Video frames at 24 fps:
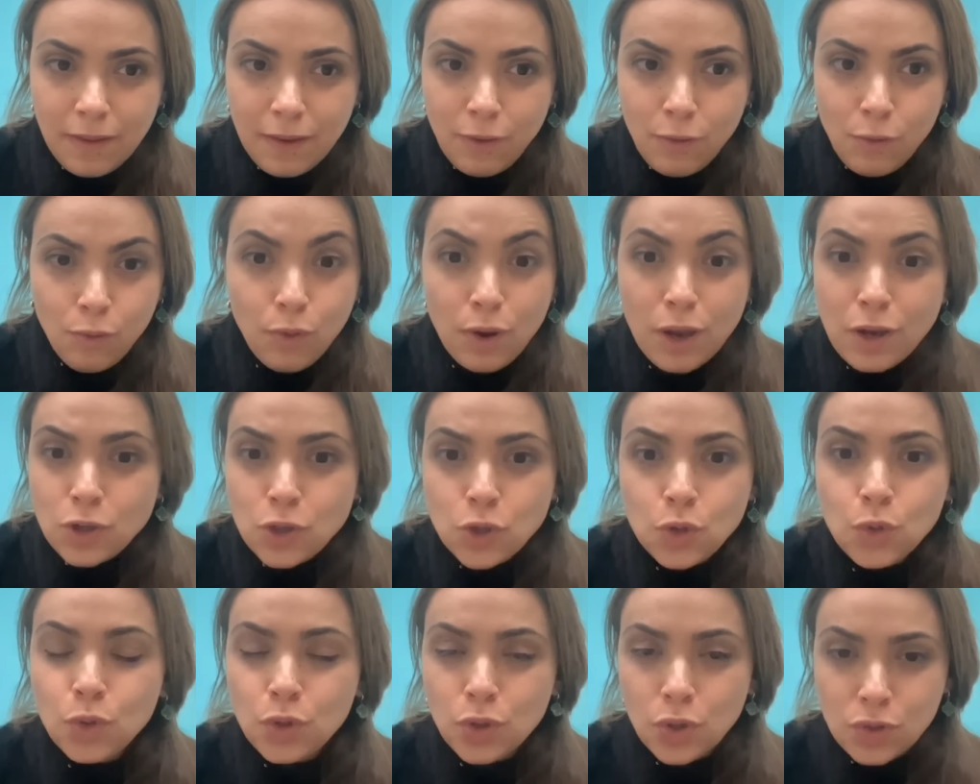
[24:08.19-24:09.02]

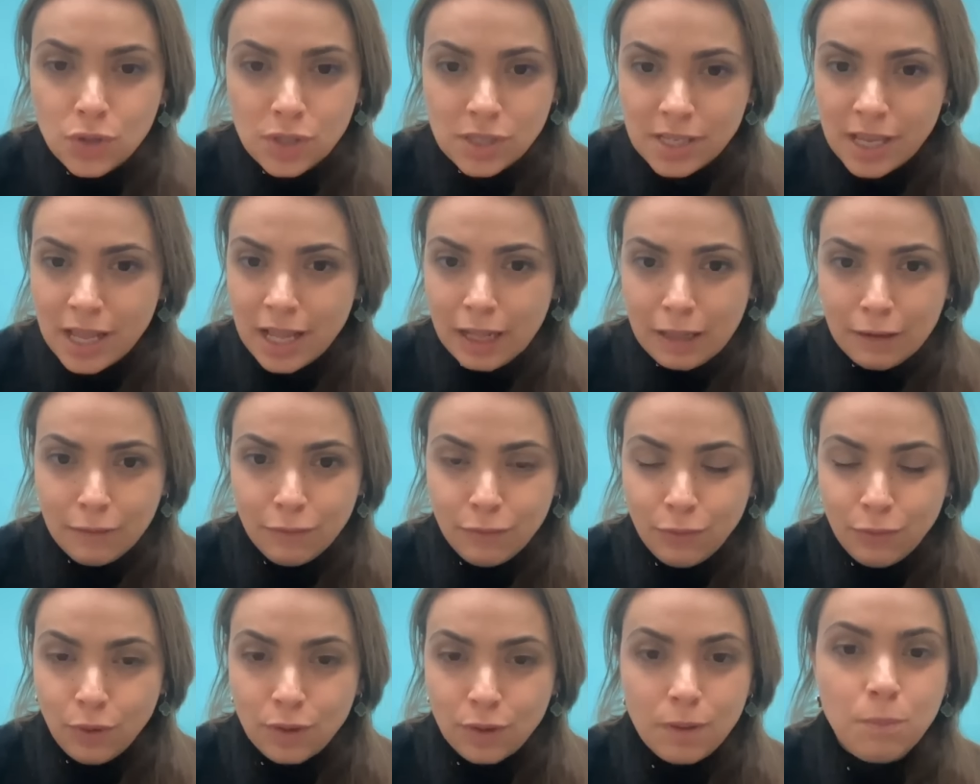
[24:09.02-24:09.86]
Reassure yourself
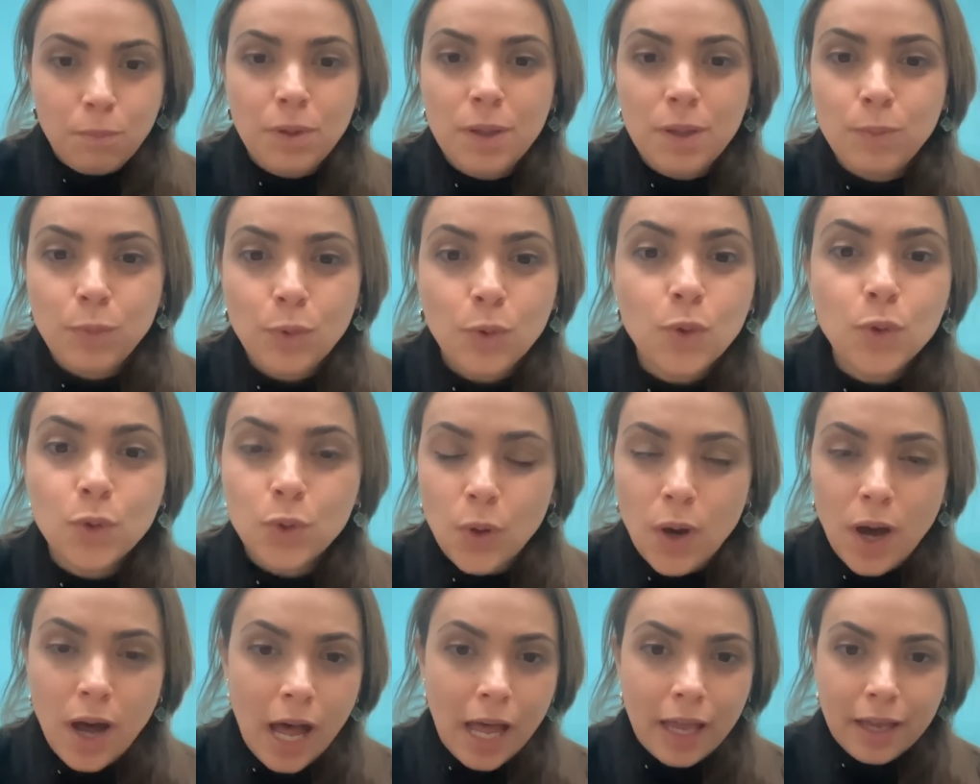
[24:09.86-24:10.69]
or the people who you
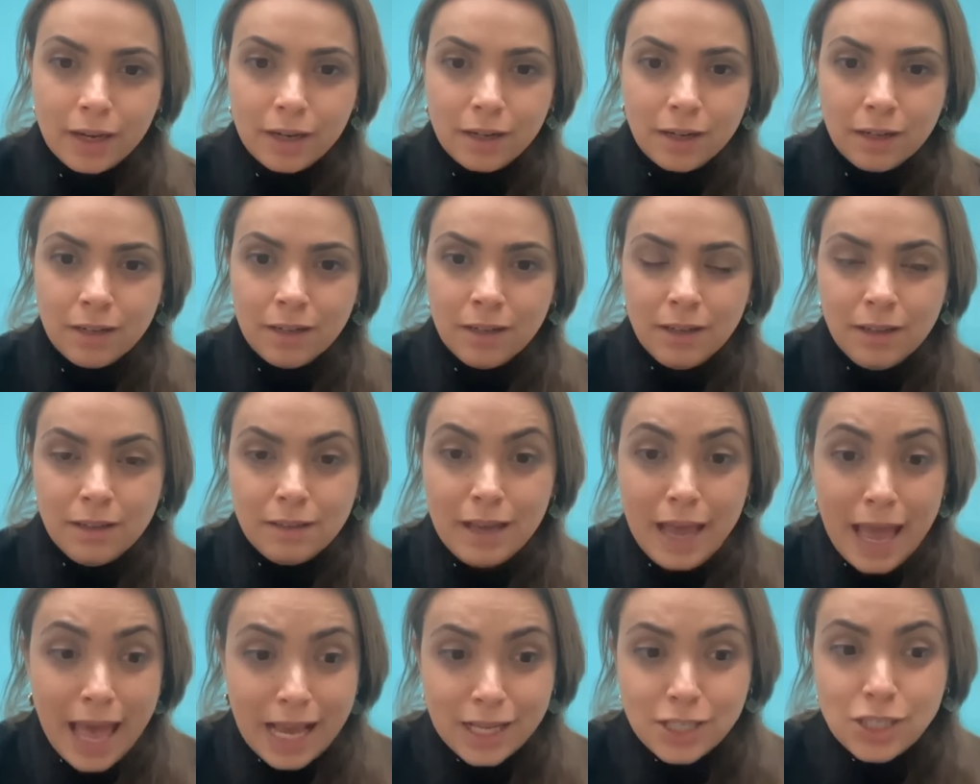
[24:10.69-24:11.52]
hire that
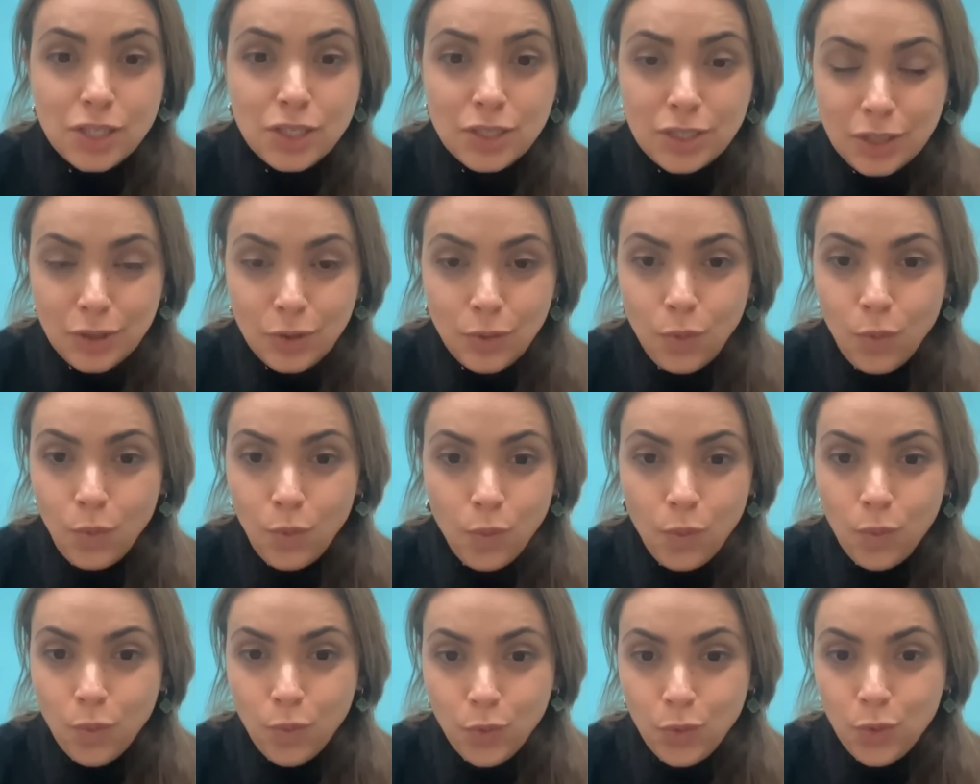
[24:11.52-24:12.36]
actually
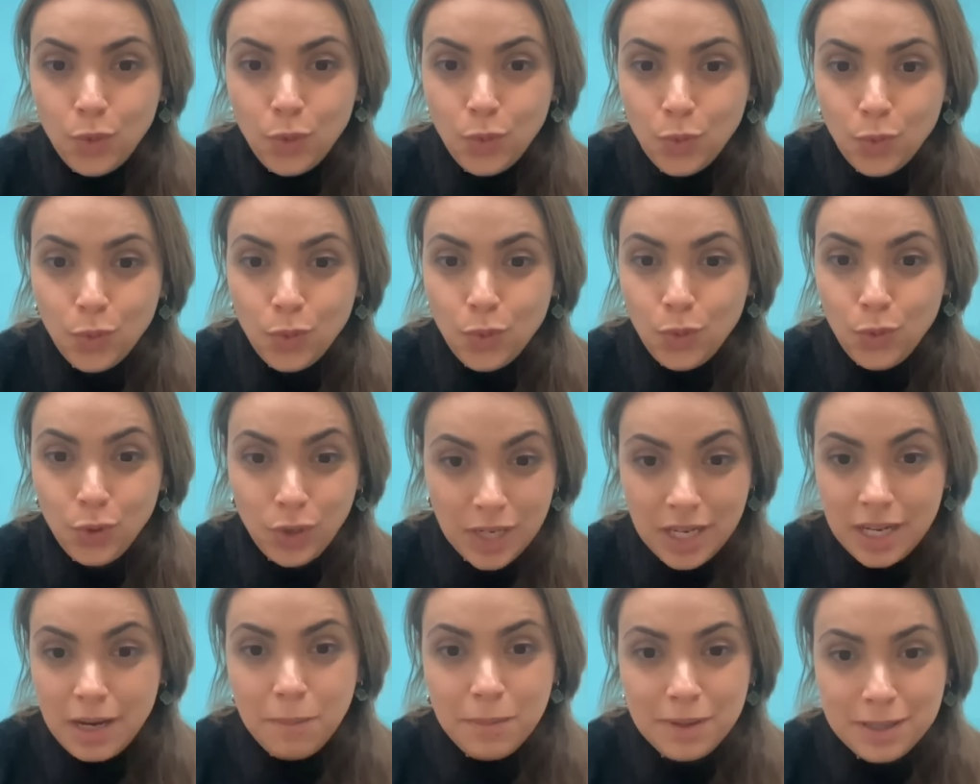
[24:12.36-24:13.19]
you're
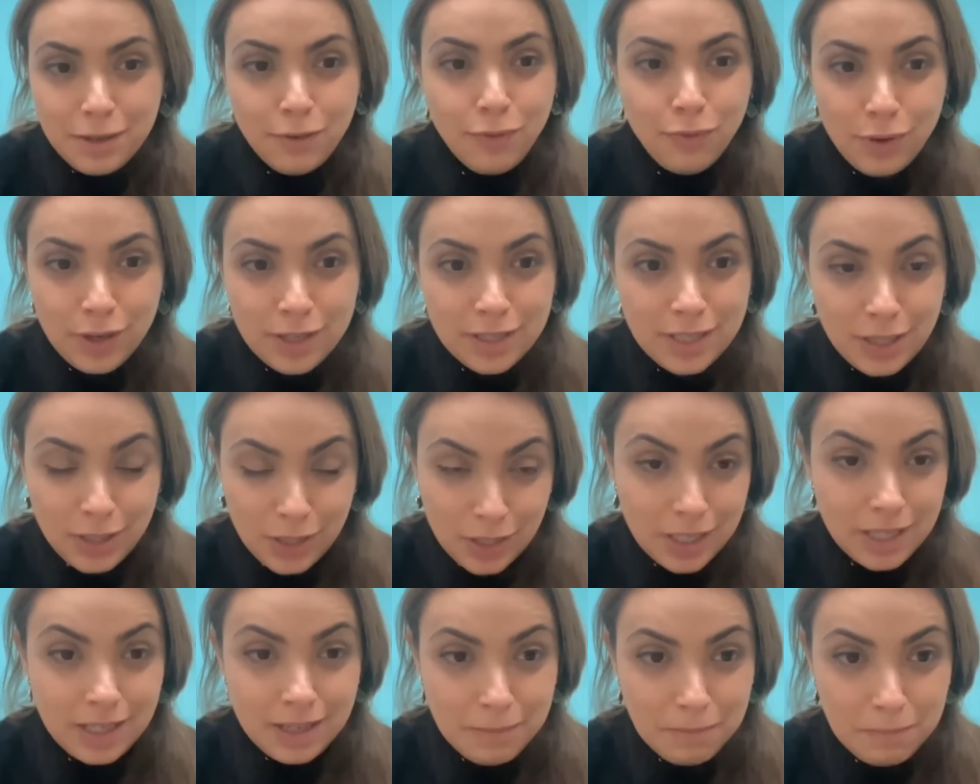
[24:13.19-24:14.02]
going to be different and you're
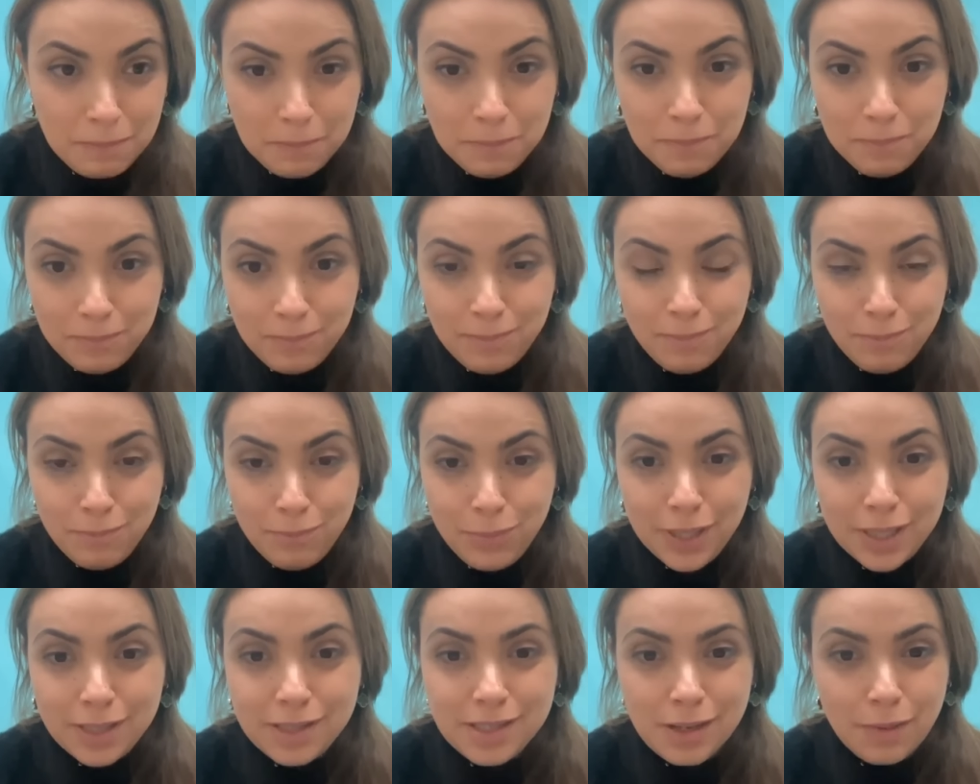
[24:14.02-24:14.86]
going to
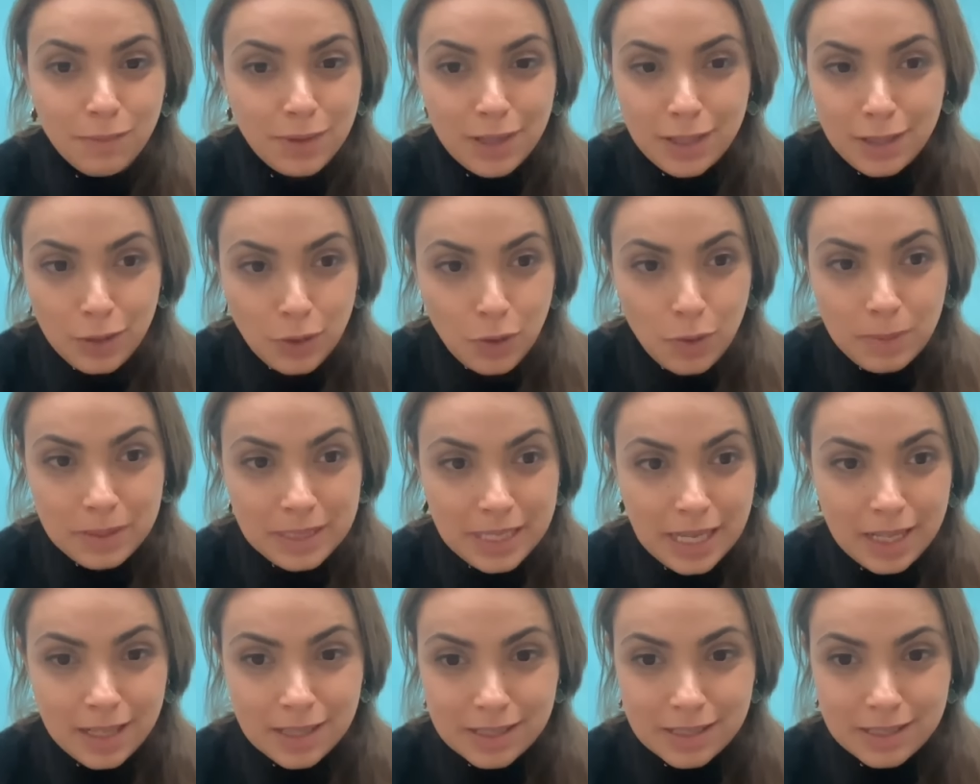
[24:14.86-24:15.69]
build something that nobody
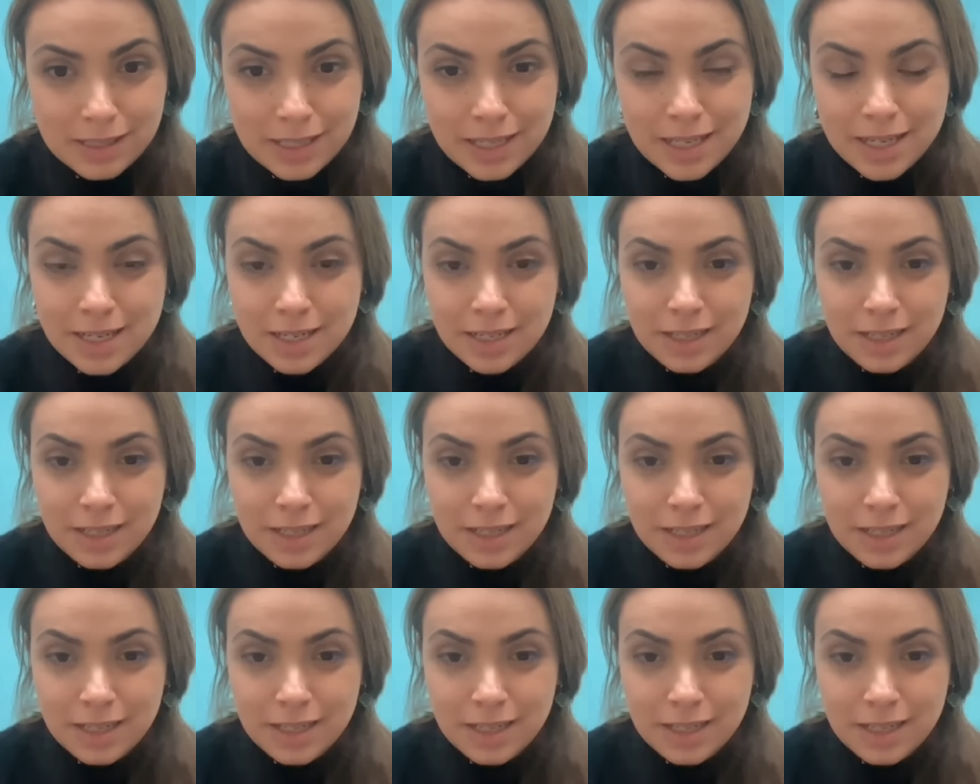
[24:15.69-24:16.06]
else did.